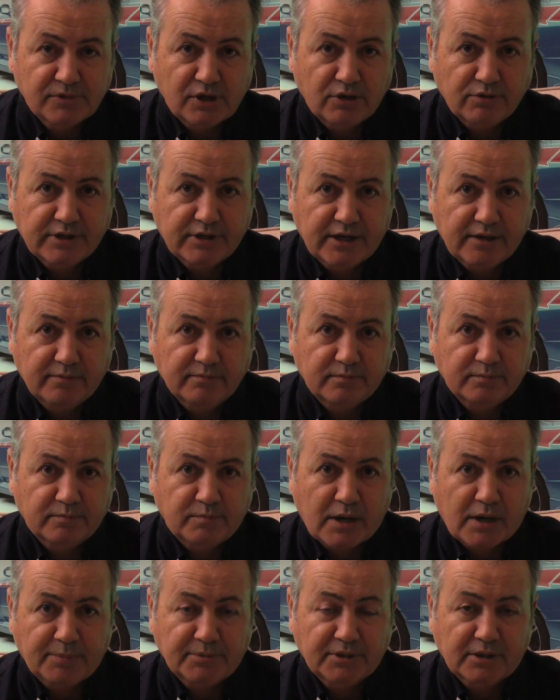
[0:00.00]
Okay,
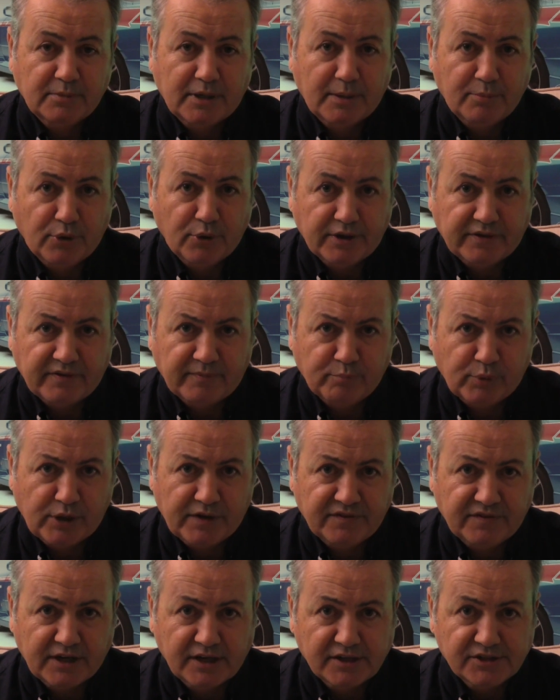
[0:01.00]
popped it in my
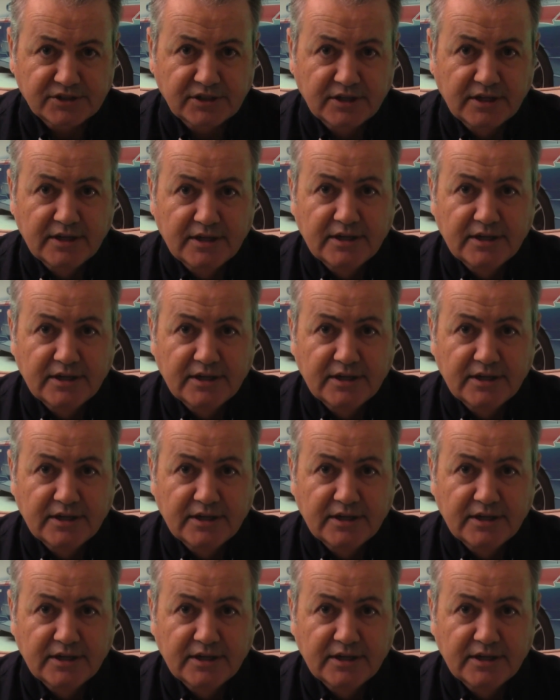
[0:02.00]
briefcase.